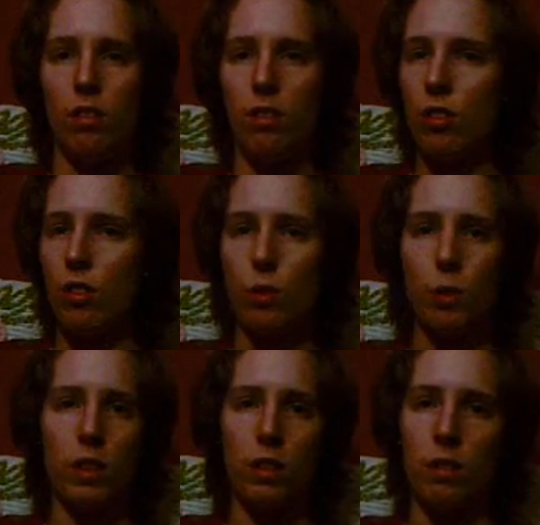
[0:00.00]
Just so
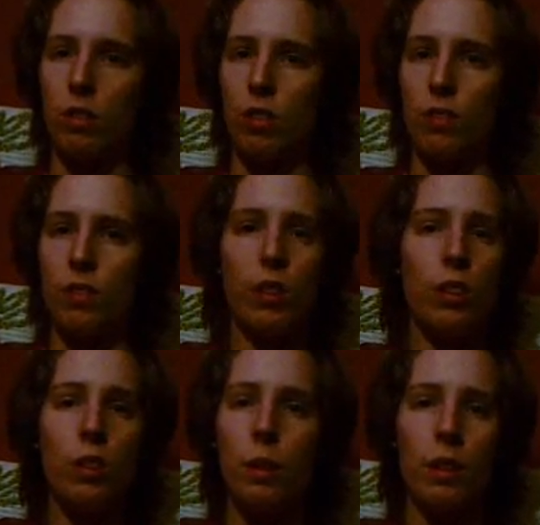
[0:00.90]
we can just feel
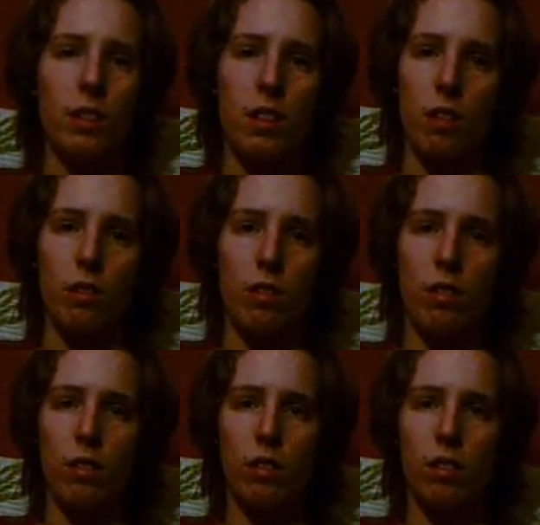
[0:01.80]
good about
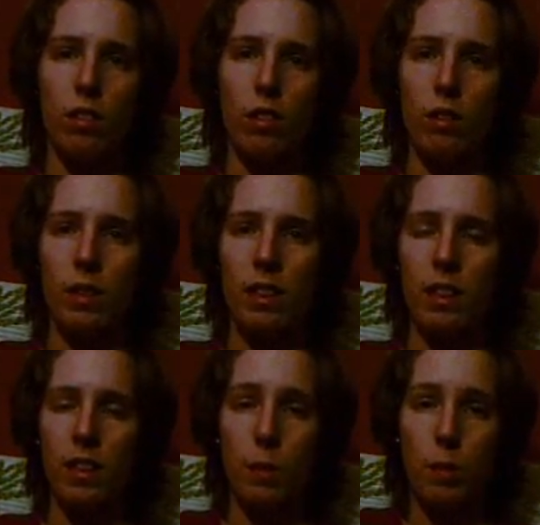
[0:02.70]
ourselves, you know, and
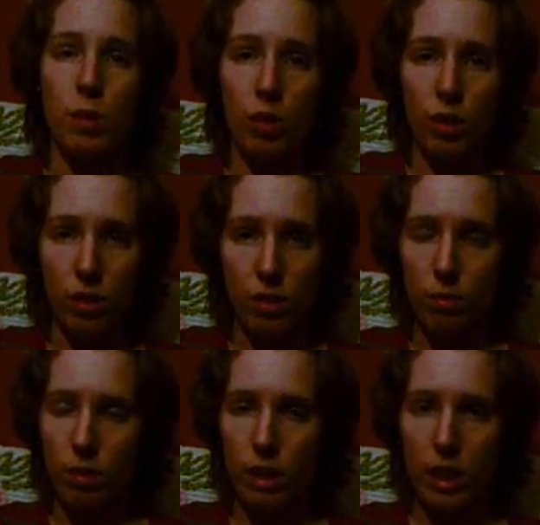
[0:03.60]
it's absurd,
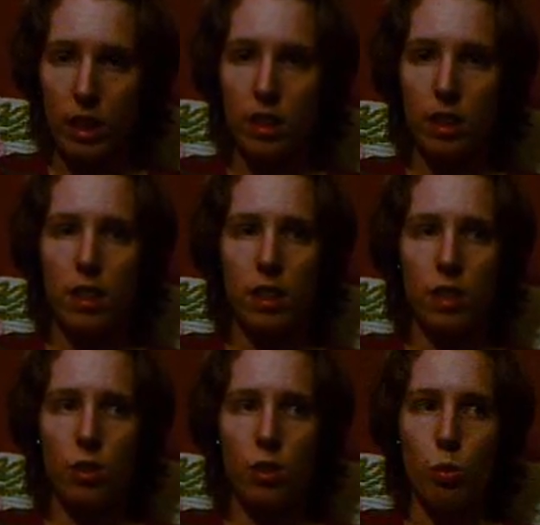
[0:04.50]
really,
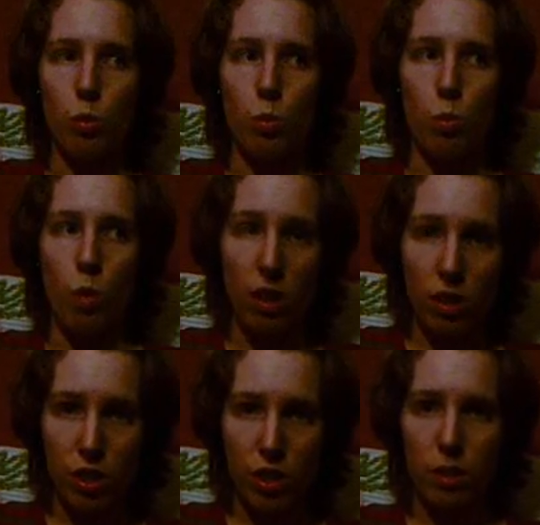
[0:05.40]
to
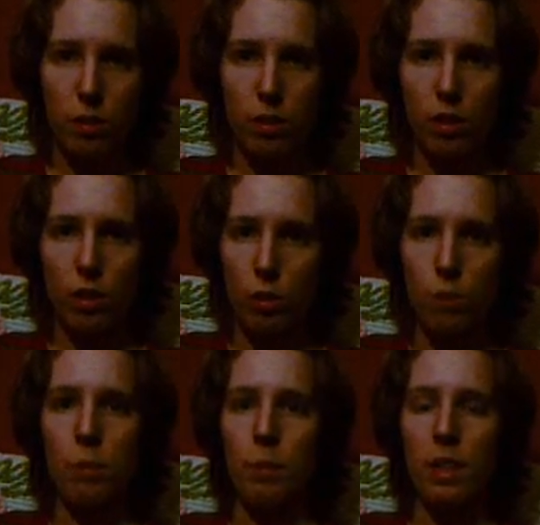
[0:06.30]
watch
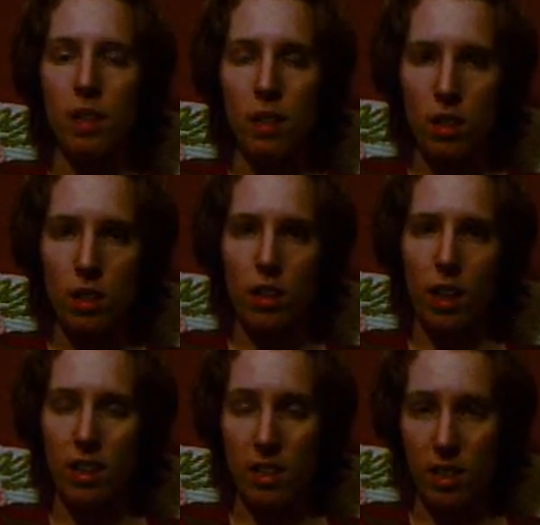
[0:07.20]
human beings
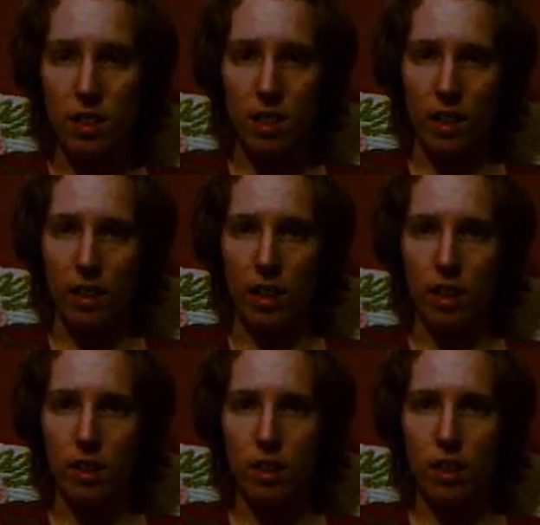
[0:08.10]
exist like
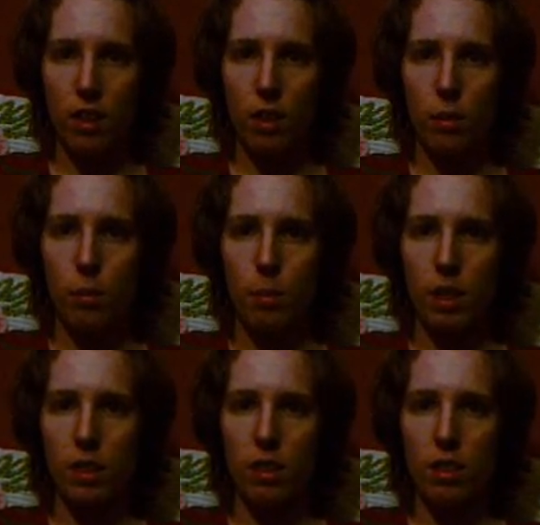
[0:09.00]
that.
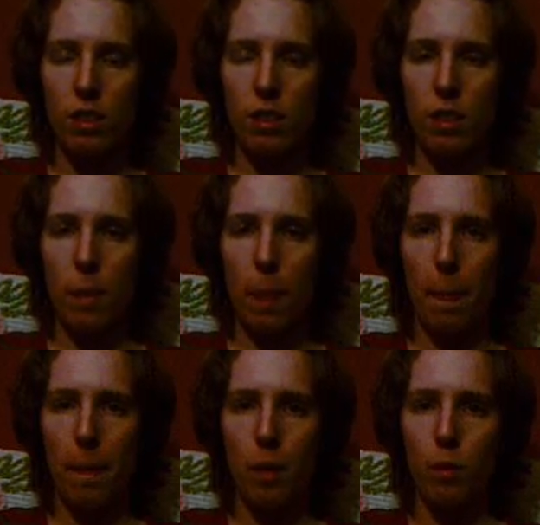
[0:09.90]
Because
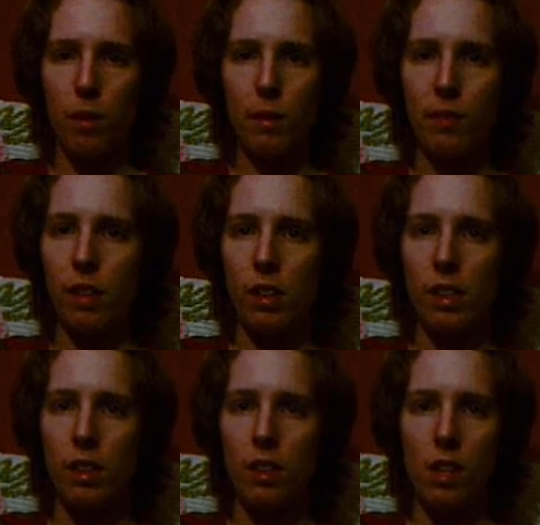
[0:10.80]
what we've gone
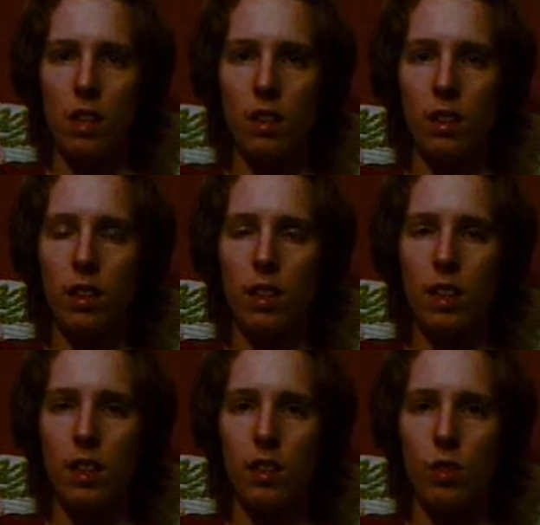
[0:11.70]
and done
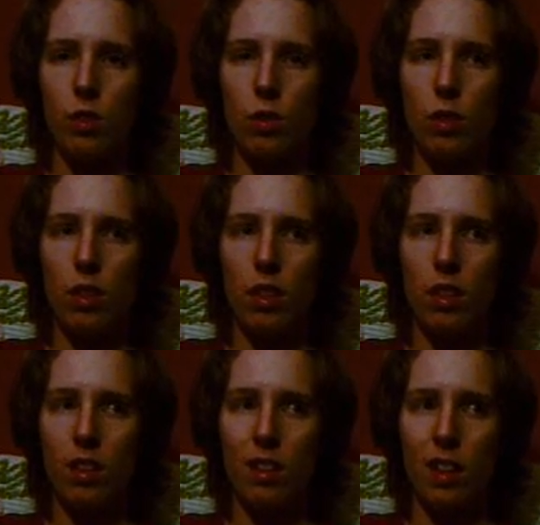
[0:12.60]
is
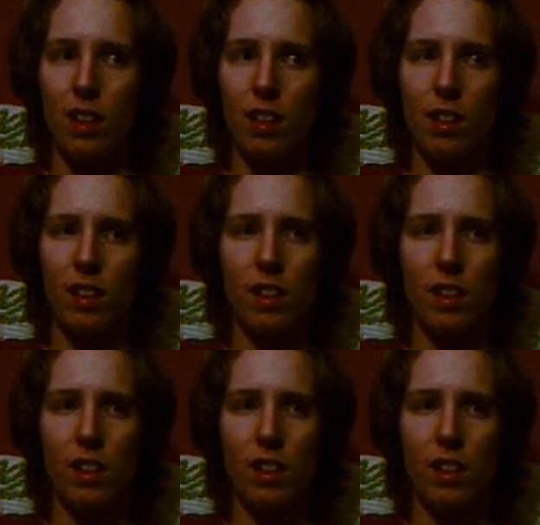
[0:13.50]
like